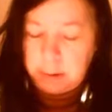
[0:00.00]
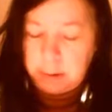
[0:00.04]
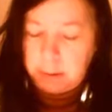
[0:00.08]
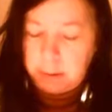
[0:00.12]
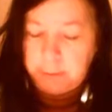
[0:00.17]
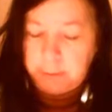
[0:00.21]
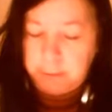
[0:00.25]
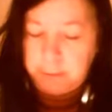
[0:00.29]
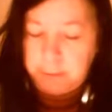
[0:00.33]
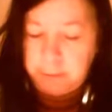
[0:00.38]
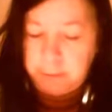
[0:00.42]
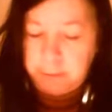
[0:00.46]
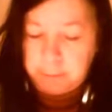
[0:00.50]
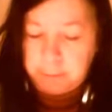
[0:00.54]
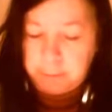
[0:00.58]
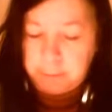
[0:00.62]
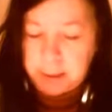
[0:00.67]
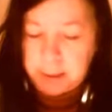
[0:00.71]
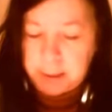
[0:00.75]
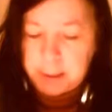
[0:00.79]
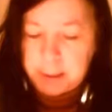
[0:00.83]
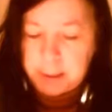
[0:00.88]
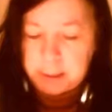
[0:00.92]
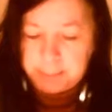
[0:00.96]
Far from it.
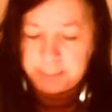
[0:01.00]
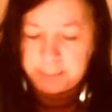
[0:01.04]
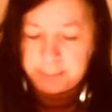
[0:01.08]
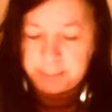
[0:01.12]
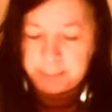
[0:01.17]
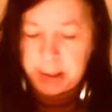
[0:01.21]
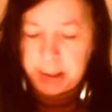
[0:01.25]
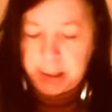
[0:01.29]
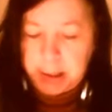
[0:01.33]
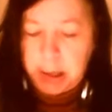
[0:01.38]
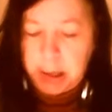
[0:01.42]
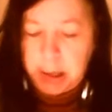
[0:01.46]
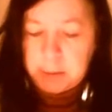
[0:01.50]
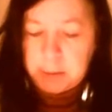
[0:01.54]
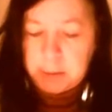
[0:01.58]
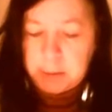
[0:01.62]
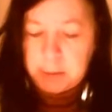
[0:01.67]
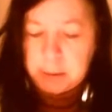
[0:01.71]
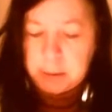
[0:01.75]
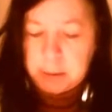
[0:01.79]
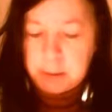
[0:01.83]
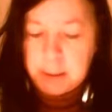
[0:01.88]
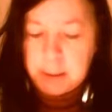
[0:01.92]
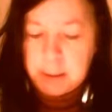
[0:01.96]
I was
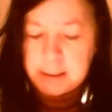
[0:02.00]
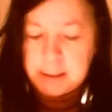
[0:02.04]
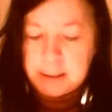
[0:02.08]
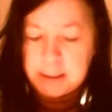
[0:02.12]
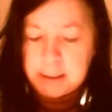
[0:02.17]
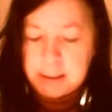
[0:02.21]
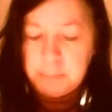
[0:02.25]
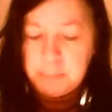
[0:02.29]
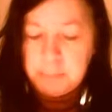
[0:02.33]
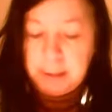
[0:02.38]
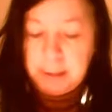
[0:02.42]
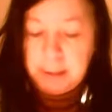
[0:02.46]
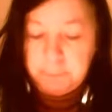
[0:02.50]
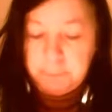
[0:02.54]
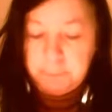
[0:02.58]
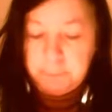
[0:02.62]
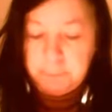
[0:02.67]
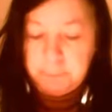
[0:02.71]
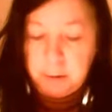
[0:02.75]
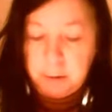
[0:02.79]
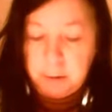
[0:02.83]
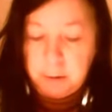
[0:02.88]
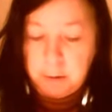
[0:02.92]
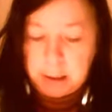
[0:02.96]
quite simply
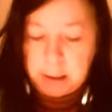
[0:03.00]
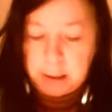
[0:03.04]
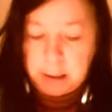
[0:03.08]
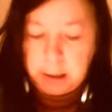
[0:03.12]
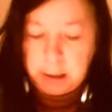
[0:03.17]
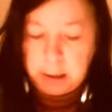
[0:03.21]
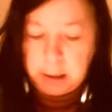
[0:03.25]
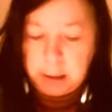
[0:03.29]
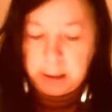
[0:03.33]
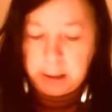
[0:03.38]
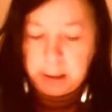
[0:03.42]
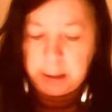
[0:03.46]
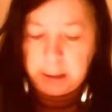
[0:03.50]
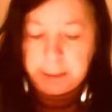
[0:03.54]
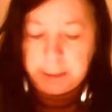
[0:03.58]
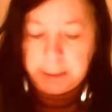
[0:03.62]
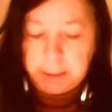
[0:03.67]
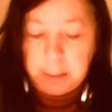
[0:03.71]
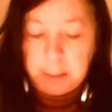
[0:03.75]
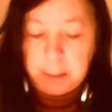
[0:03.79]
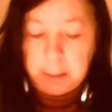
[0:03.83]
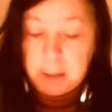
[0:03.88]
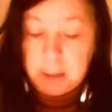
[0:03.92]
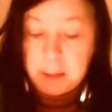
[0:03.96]
informed that I
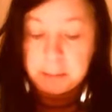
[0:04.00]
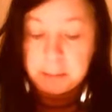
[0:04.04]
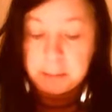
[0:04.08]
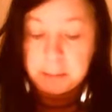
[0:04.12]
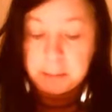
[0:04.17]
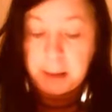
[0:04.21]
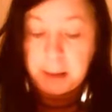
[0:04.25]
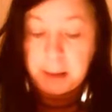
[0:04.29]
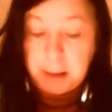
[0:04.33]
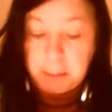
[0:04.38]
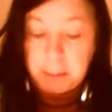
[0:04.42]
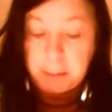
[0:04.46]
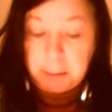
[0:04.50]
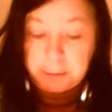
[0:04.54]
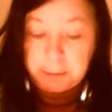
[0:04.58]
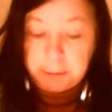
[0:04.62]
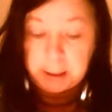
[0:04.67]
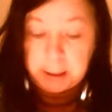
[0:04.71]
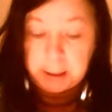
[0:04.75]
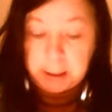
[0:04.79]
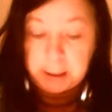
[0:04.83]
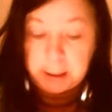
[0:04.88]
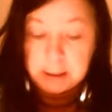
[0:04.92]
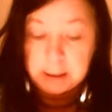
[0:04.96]
must pack my
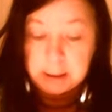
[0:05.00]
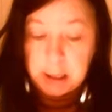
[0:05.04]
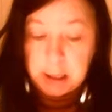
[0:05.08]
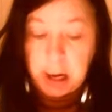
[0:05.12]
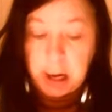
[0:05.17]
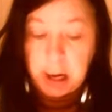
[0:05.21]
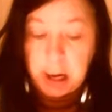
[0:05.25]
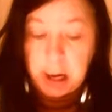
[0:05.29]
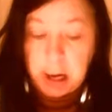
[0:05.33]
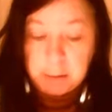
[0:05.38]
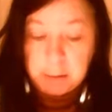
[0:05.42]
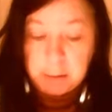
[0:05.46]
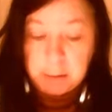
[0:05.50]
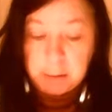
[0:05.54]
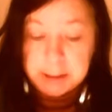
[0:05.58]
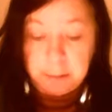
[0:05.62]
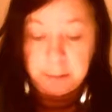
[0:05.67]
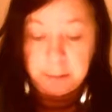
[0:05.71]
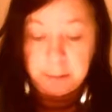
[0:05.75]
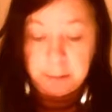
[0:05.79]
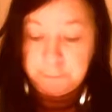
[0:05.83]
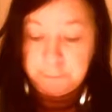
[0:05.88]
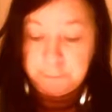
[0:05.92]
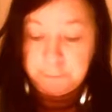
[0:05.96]
things. I was
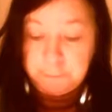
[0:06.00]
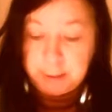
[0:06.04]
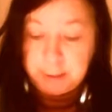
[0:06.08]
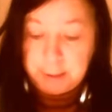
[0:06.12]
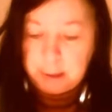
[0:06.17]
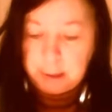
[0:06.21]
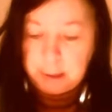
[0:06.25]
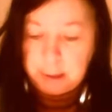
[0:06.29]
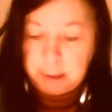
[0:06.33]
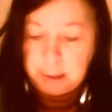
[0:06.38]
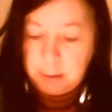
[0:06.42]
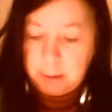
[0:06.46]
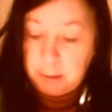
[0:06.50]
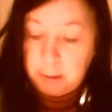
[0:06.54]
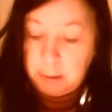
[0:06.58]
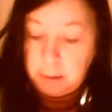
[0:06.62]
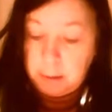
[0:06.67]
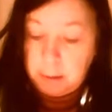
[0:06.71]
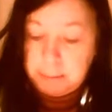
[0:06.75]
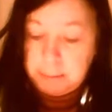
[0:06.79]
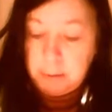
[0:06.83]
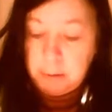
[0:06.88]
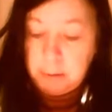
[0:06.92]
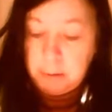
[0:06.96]
now free, on
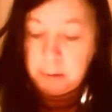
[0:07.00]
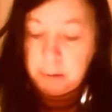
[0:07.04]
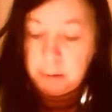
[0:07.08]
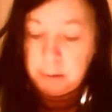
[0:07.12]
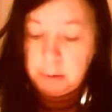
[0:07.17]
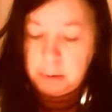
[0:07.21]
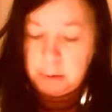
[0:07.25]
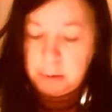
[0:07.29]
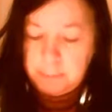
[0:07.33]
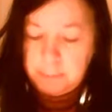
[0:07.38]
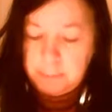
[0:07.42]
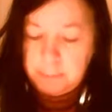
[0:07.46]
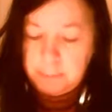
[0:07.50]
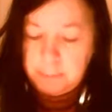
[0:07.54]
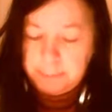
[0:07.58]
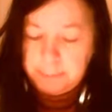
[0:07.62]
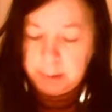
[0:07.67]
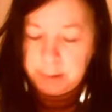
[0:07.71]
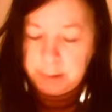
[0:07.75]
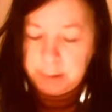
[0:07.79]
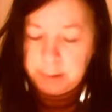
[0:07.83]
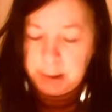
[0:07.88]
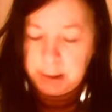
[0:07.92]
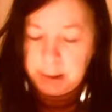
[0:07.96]
parole.
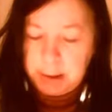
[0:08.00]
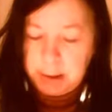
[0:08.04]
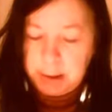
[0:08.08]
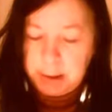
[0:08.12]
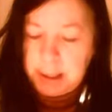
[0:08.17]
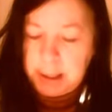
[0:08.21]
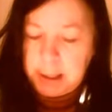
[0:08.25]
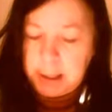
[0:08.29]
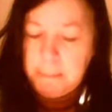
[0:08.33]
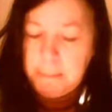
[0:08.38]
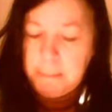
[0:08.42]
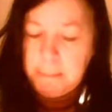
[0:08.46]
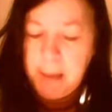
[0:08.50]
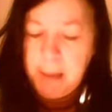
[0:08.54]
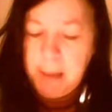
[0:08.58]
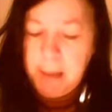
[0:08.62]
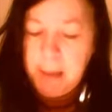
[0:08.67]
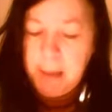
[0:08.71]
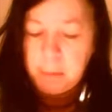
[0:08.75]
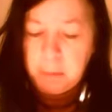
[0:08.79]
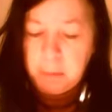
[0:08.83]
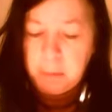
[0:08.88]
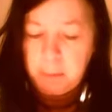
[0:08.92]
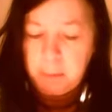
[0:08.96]
Like a
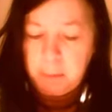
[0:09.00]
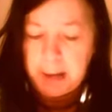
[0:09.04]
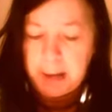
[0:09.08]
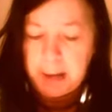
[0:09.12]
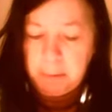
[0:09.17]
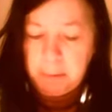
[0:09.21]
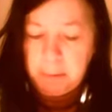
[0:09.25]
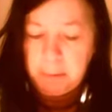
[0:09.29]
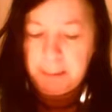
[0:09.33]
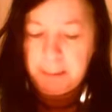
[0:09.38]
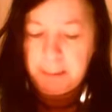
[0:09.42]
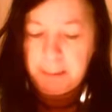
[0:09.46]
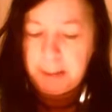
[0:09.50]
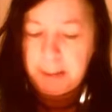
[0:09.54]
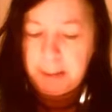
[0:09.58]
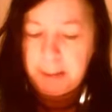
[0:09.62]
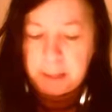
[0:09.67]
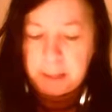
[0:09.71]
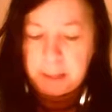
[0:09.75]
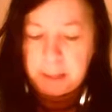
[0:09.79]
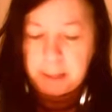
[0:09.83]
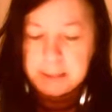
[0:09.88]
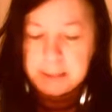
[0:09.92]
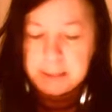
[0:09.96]
madwoman, I ran back
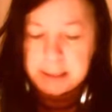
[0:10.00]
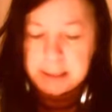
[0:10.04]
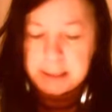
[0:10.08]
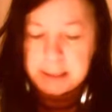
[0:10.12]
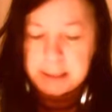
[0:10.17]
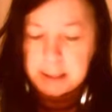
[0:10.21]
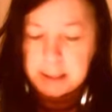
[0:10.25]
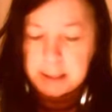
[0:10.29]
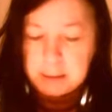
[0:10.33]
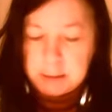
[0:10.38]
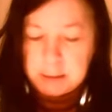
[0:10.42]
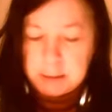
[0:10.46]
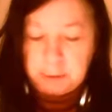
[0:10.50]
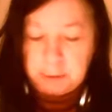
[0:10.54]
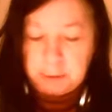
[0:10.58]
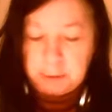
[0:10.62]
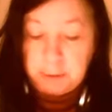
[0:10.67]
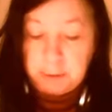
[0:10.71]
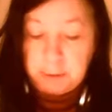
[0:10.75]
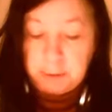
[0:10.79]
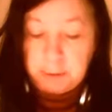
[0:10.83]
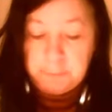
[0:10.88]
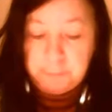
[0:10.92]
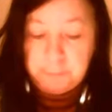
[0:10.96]
up the stairs to the
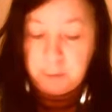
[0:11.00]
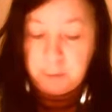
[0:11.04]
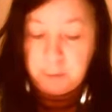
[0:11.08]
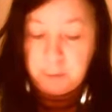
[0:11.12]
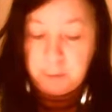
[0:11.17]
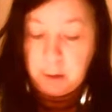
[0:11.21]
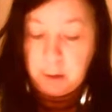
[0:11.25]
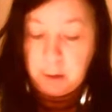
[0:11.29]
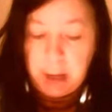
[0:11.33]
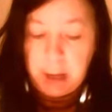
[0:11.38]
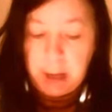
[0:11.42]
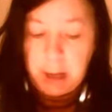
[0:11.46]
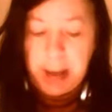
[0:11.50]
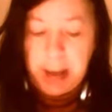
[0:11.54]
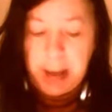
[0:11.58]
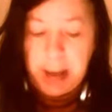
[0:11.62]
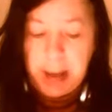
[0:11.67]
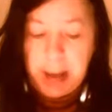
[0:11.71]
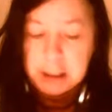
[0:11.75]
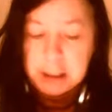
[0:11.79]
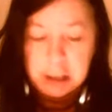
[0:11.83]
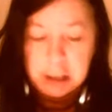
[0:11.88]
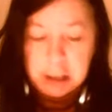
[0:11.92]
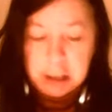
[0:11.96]
3rd floor and
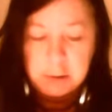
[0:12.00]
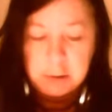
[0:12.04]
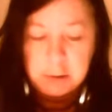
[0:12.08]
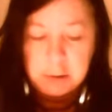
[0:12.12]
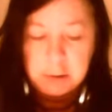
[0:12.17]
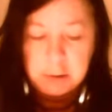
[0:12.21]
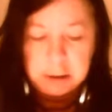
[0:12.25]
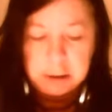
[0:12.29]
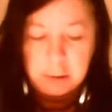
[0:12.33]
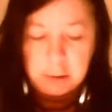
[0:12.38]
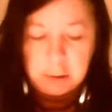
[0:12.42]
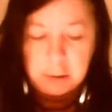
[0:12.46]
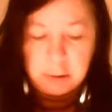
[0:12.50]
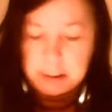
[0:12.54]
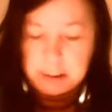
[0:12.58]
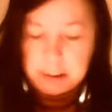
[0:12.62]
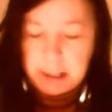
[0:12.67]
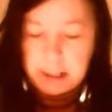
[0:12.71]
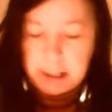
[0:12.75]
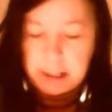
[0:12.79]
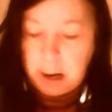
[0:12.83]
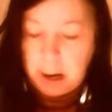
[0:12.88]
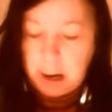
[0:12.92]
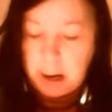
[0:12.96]
shouted, totally
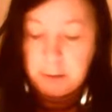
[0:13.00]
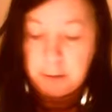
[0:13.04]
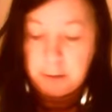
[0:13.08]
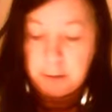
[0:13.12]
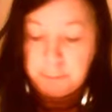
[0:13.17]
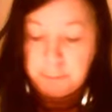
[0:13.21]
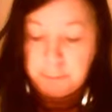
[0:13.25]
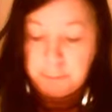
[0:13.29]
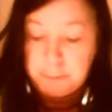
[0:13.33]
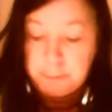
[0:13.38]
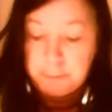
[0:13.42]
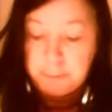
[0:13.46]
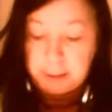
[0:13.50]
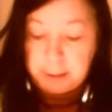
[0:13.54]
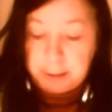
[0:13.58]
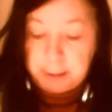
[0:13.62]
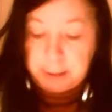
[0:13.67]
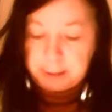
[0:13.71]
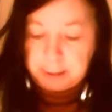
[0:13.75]
out of breath,